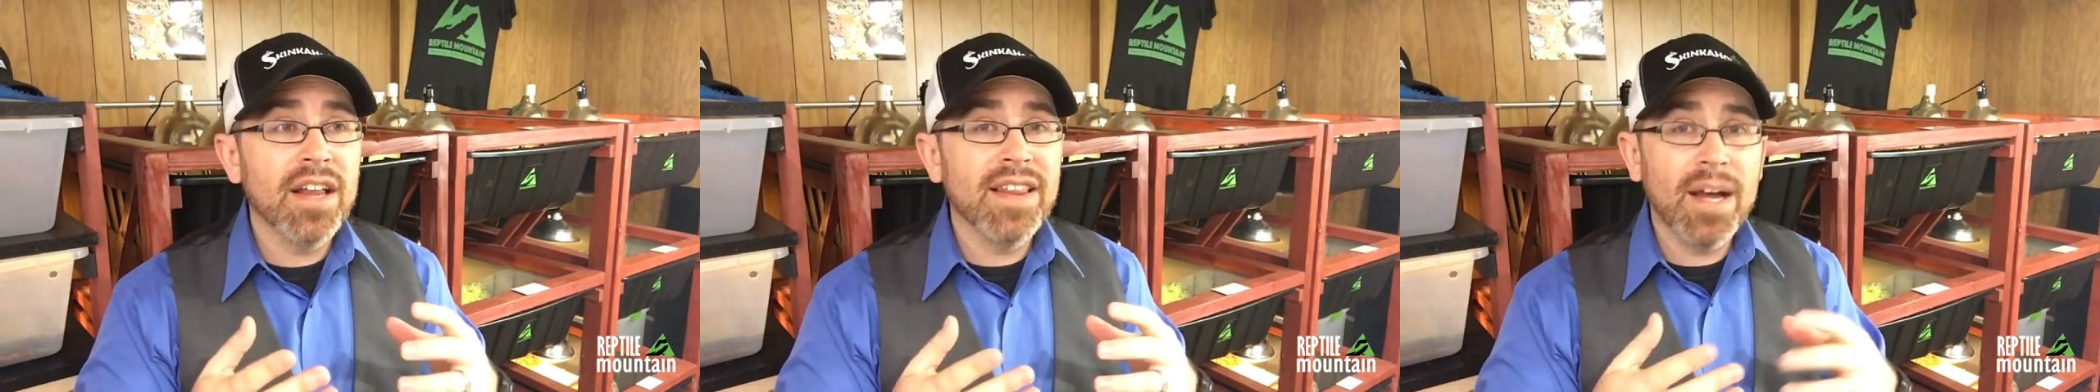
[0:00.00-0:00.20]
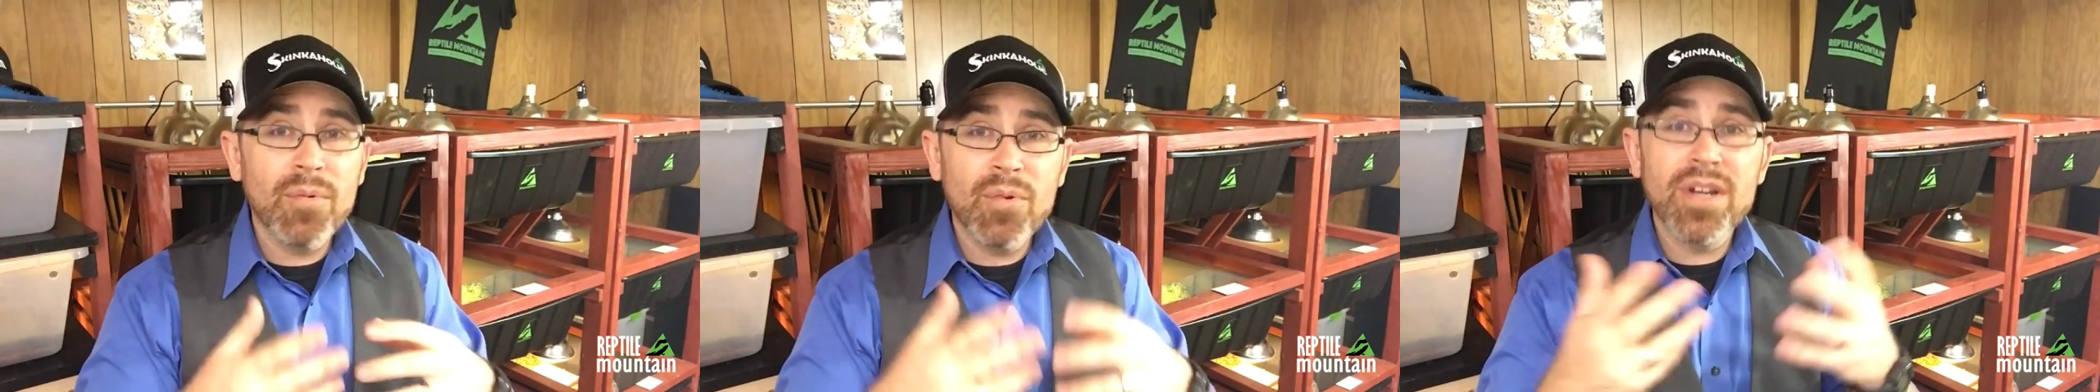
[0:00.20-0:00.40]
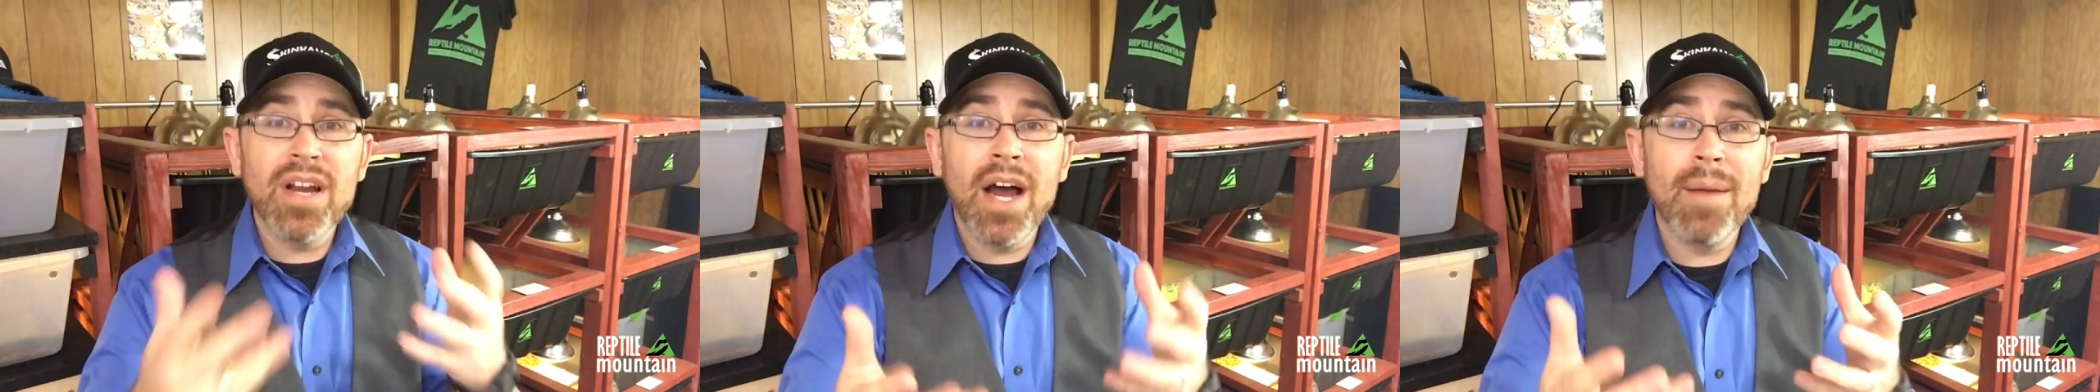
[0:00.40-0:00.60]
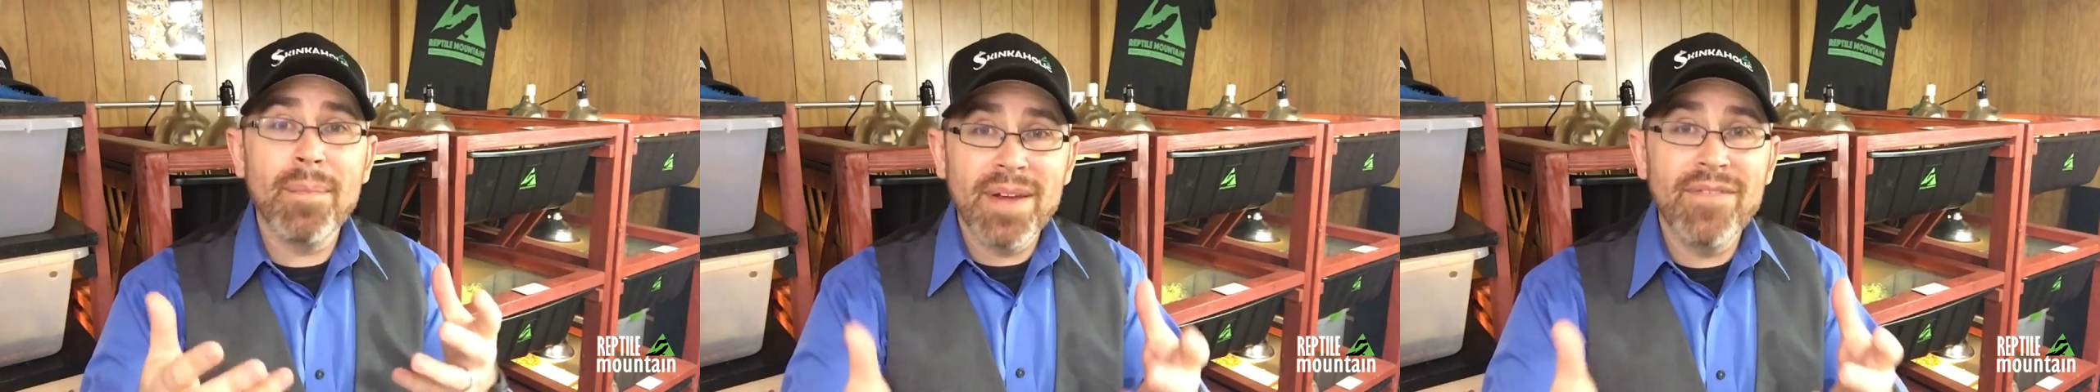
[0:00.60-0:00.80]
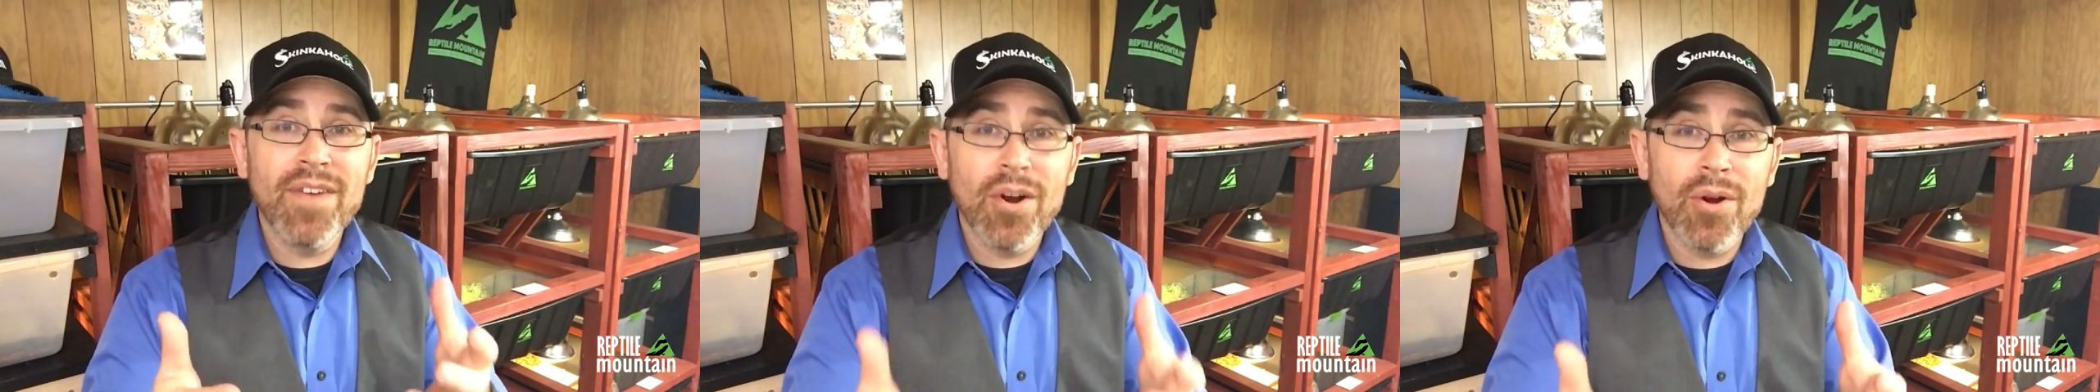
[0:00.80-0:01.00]
That would not
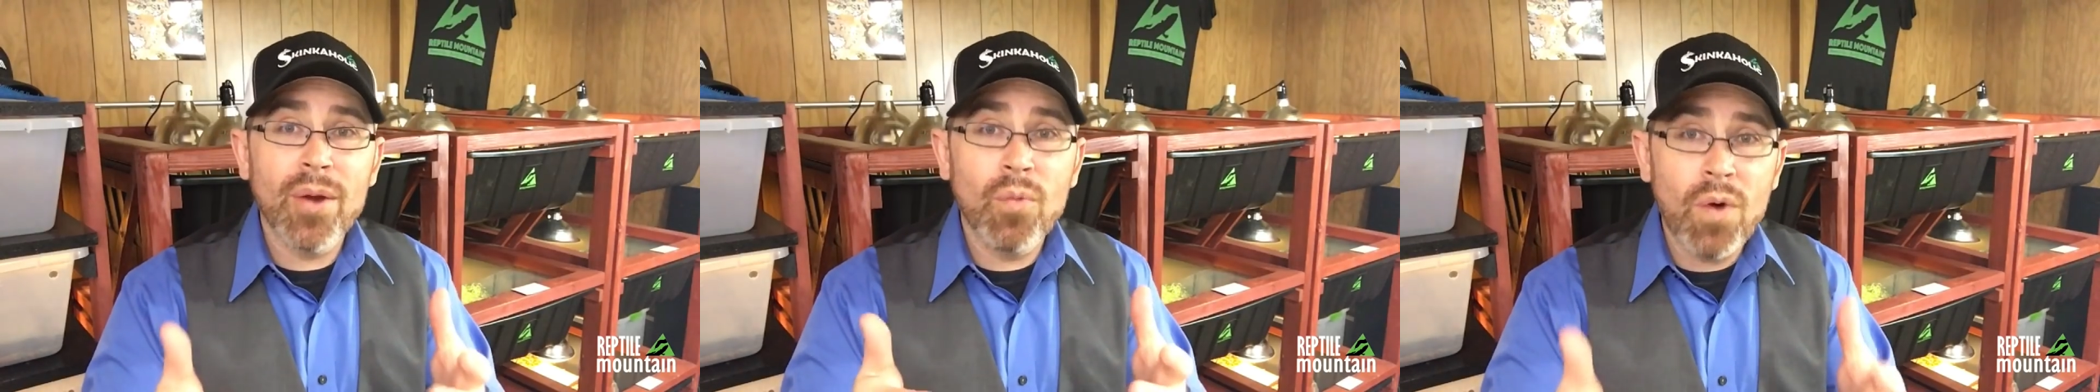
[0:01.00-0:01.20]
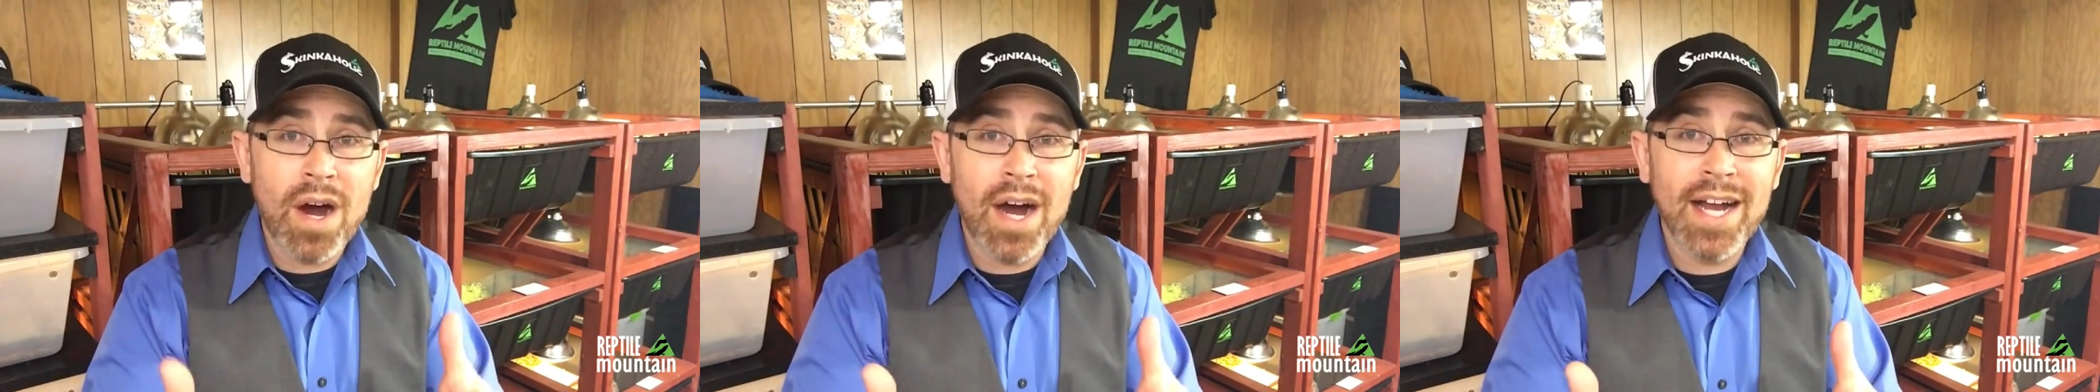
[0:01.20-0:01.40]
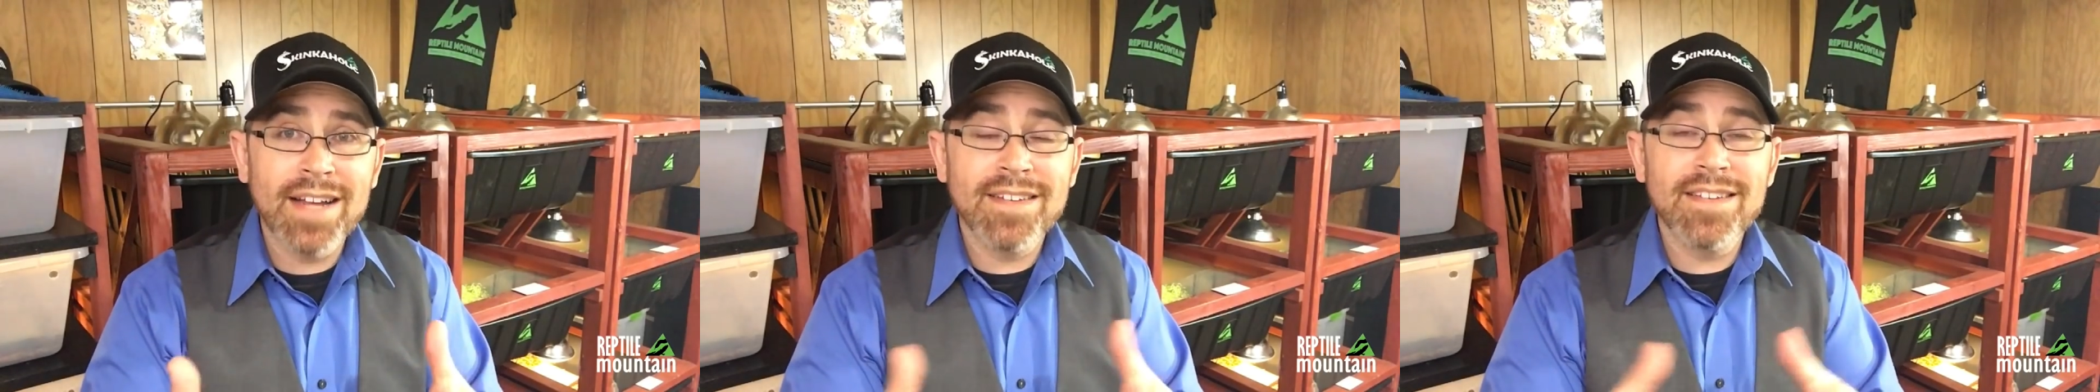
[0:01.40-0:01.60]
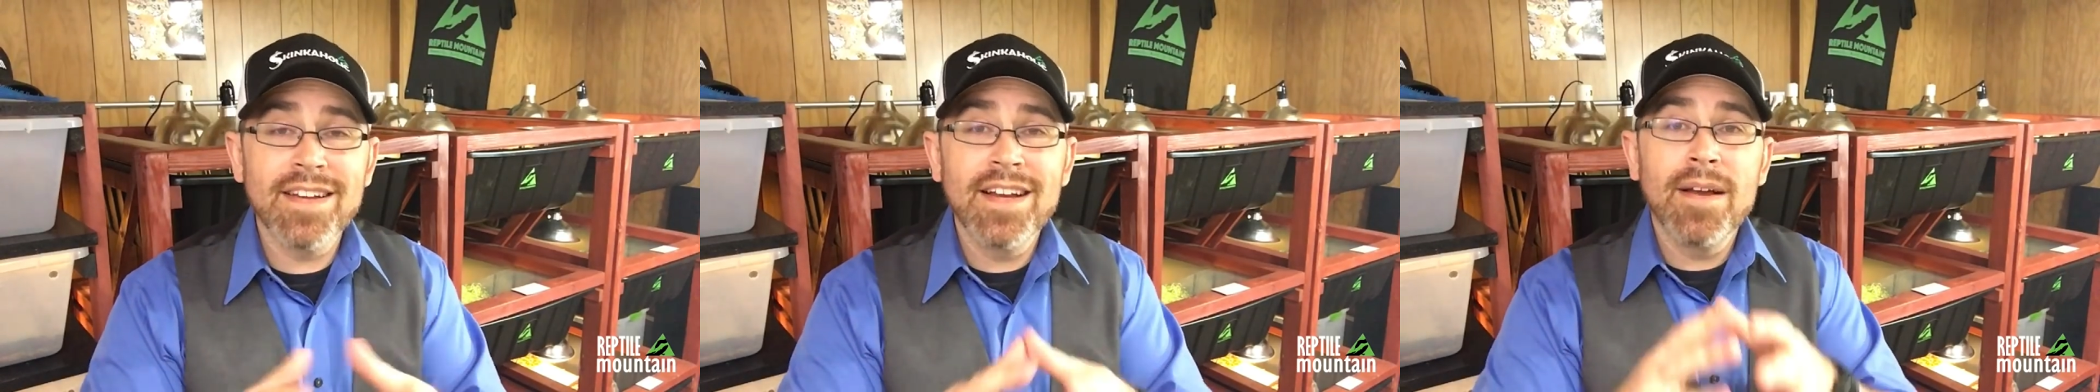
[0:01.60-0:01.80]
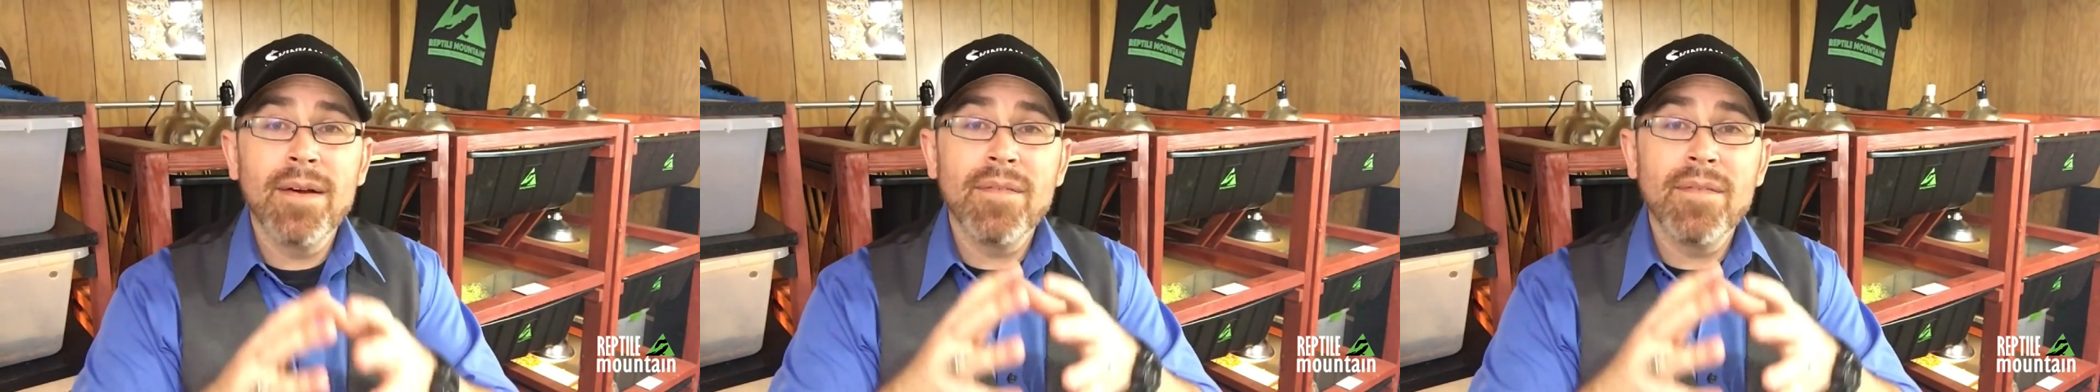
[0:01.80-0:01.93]
be very wise.